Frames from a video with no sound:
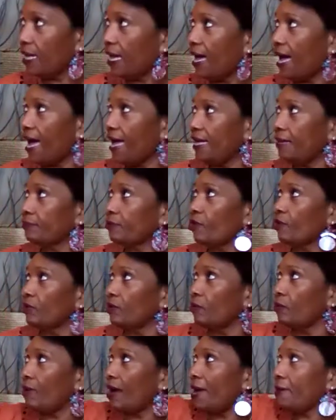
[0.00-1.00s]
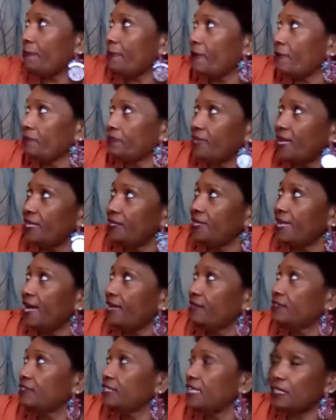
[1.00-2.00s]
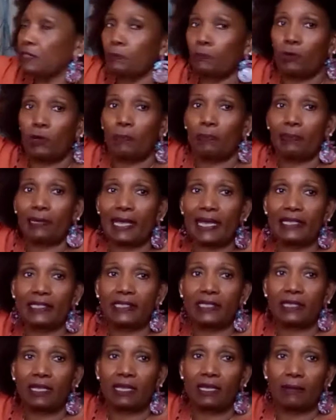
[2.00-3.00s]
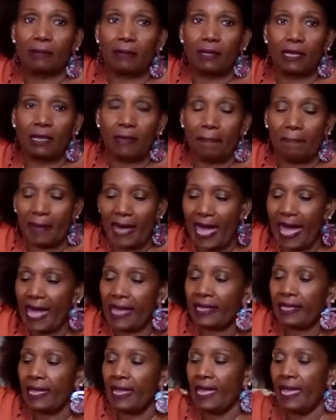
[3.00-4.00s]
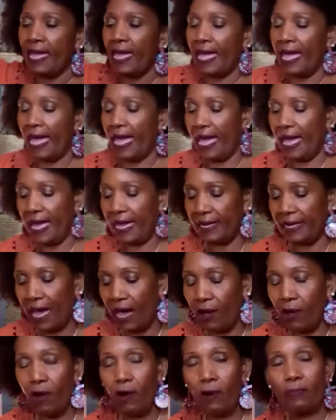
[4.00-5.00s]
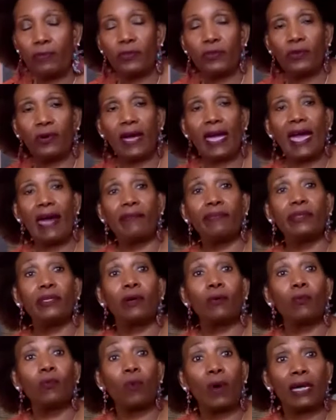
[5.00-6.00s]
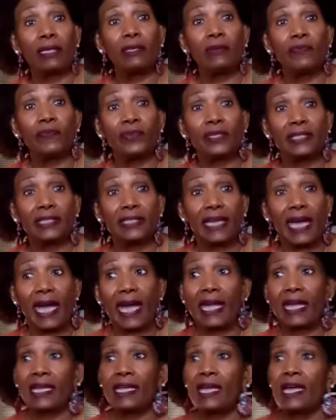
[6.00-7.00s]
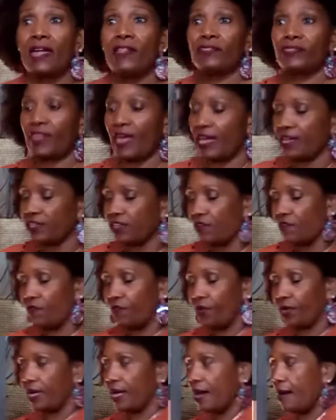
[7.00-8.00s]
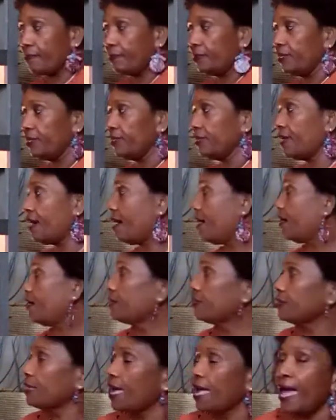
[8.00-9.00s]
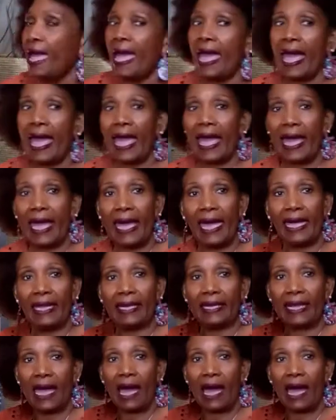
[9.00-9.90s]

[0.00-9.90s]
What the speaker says: am going to wipe everything down and just replace it back. And I hope you are having a wonderful day. Thank you for coming along. And